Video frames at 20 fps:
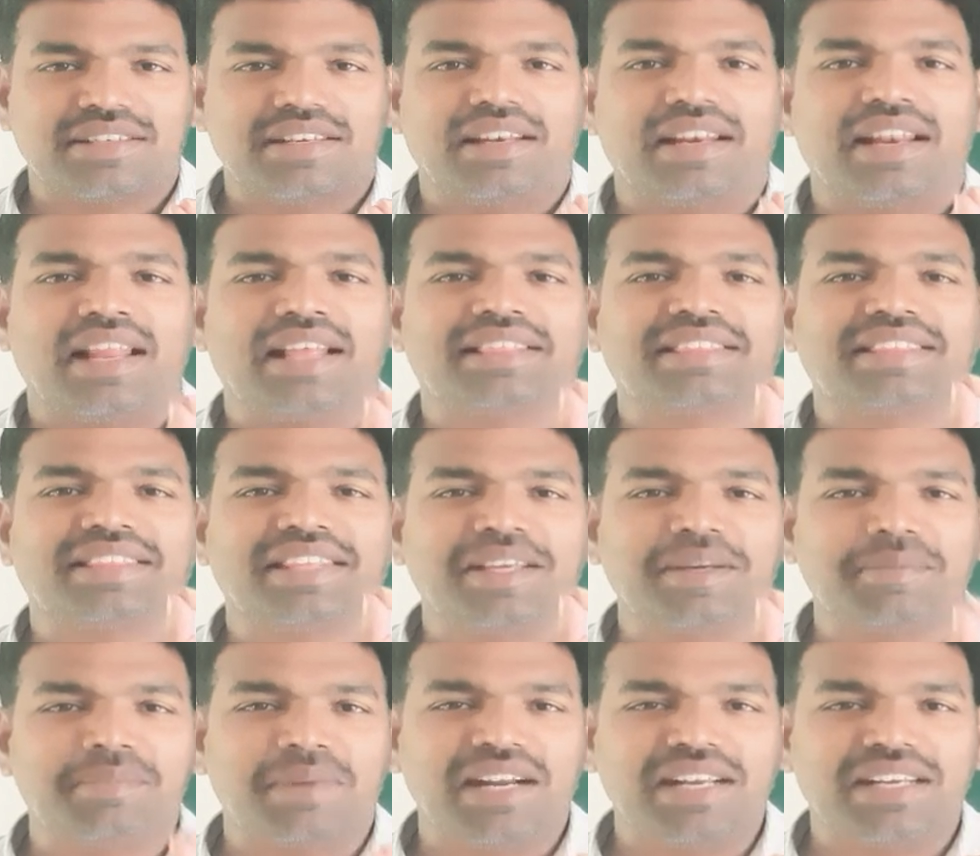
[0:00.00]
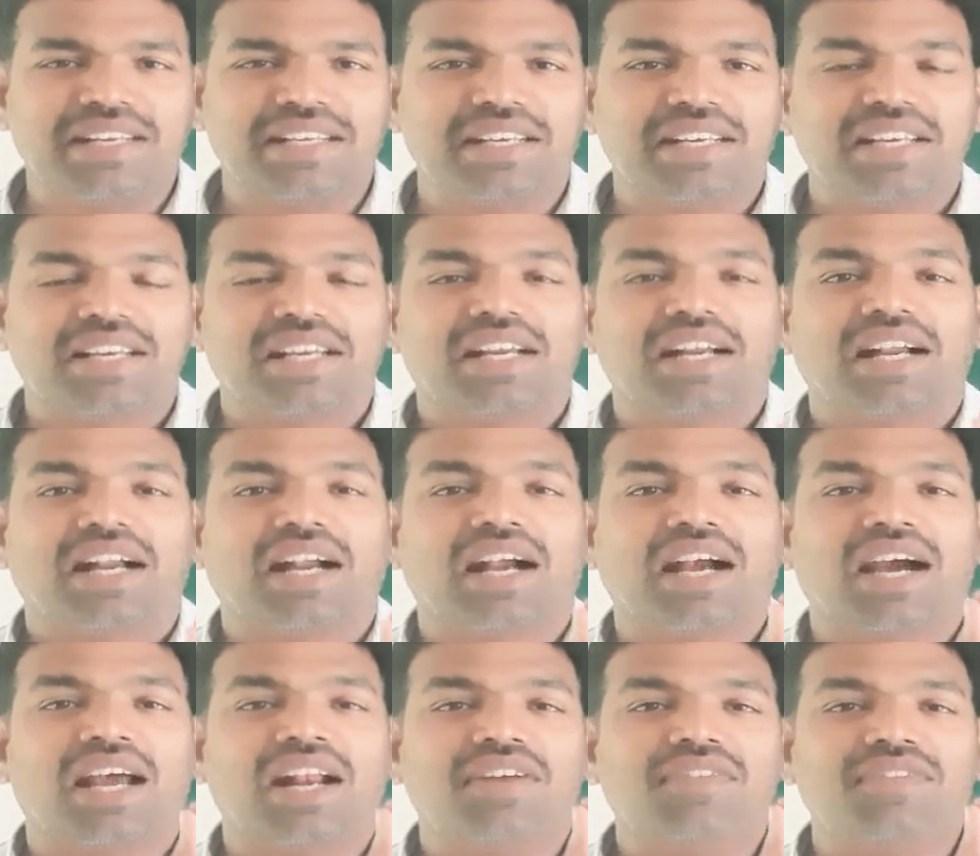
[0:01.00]
nothing but
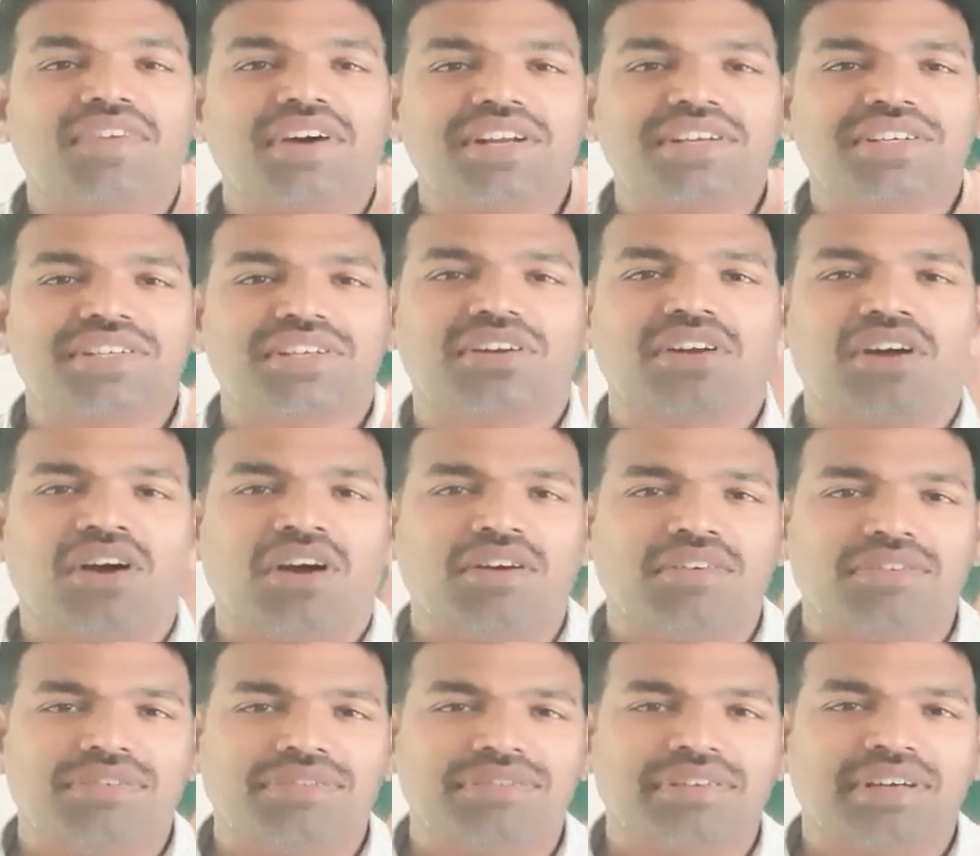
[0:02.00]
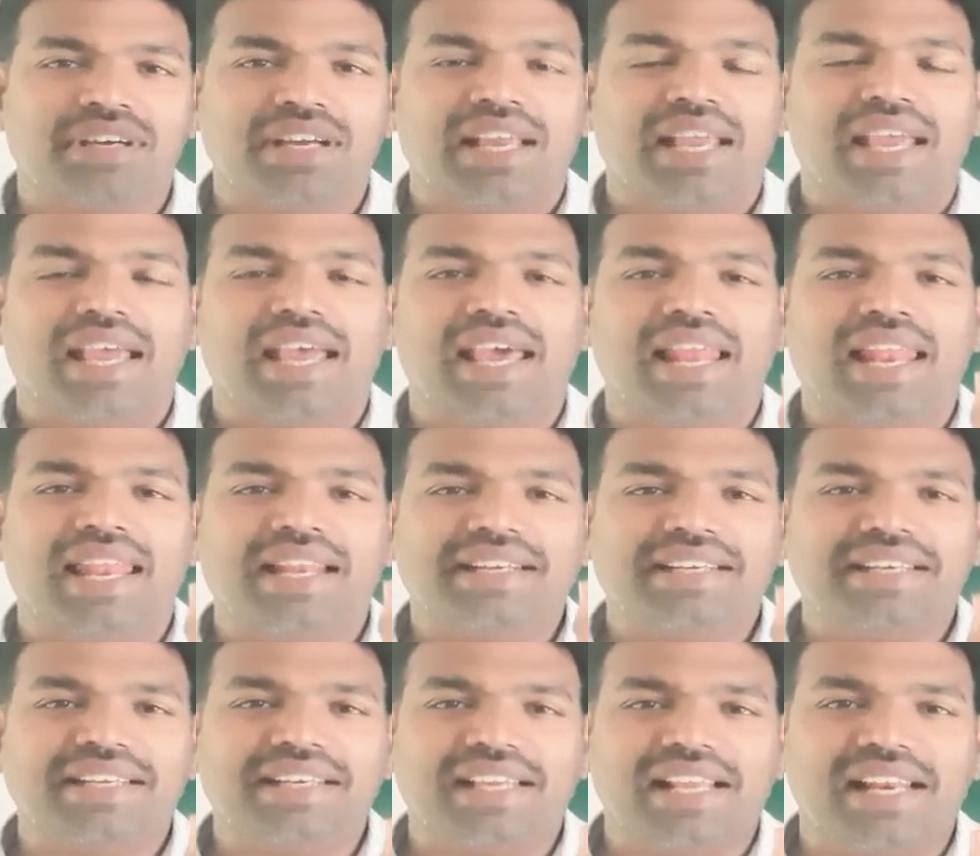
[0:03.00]
conversion of
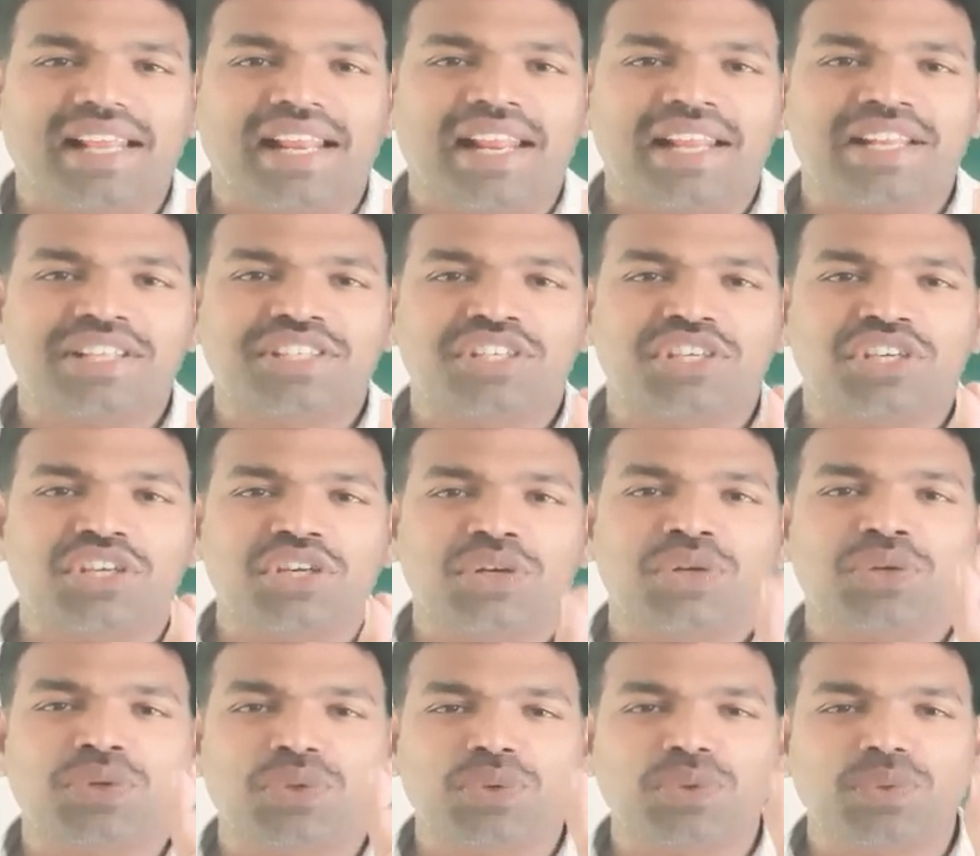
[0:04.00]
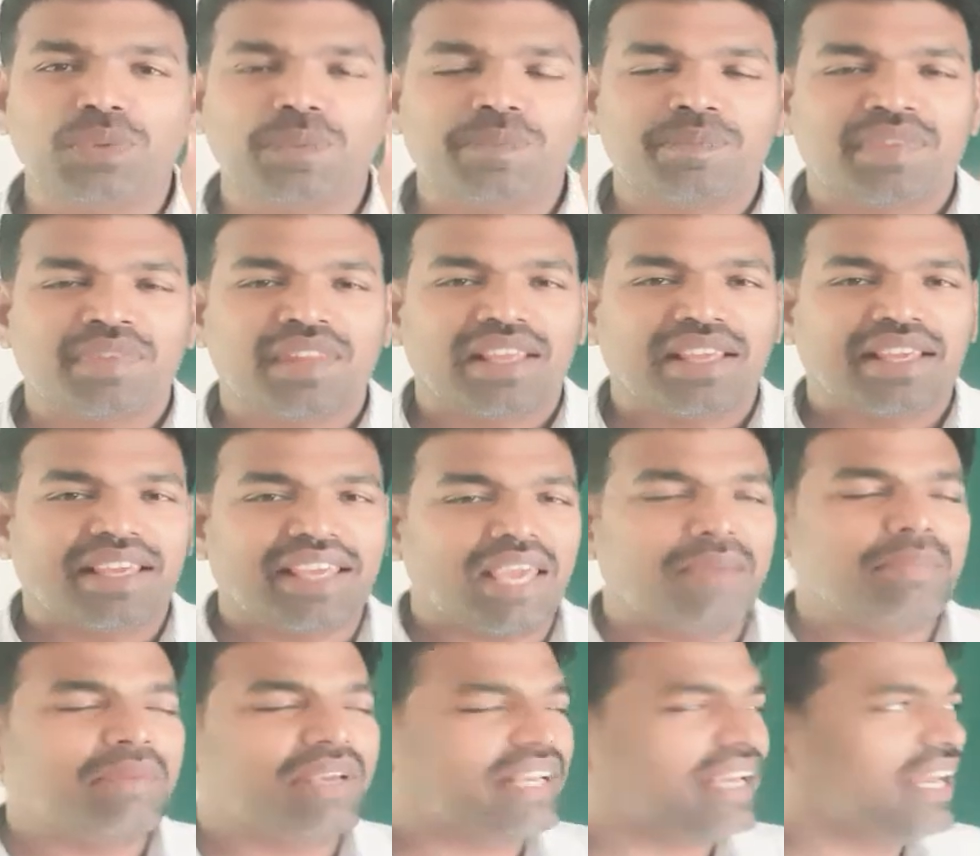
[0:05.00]
electrical energy into
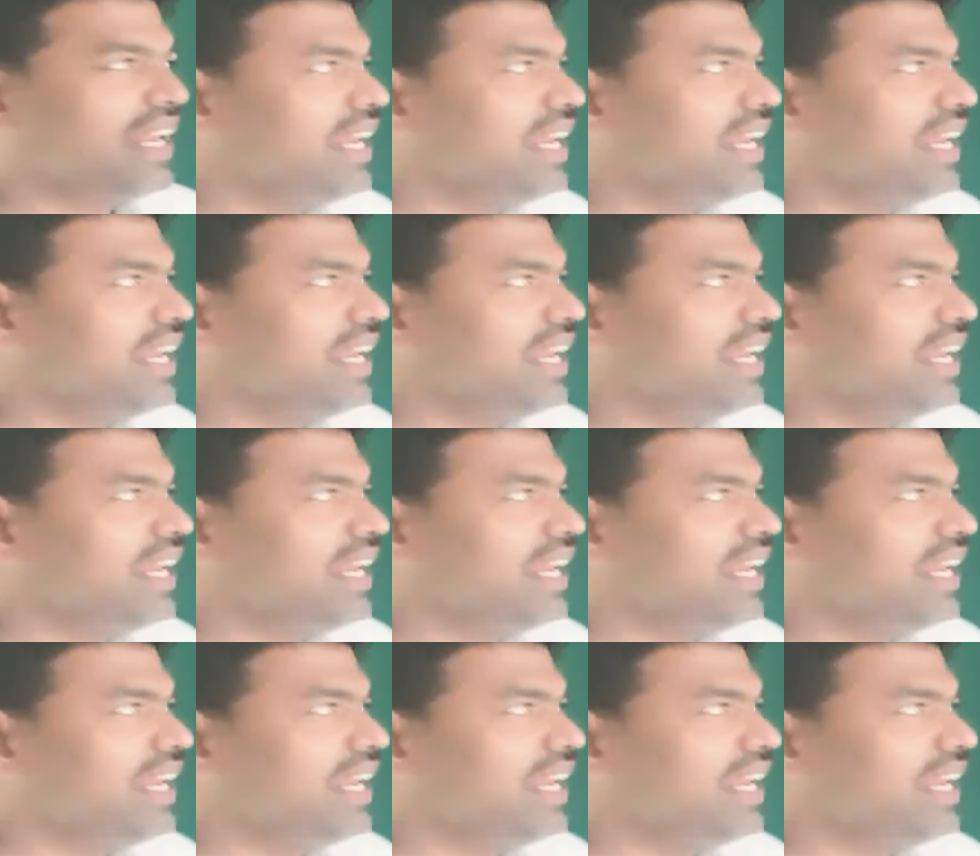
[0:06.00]
chemical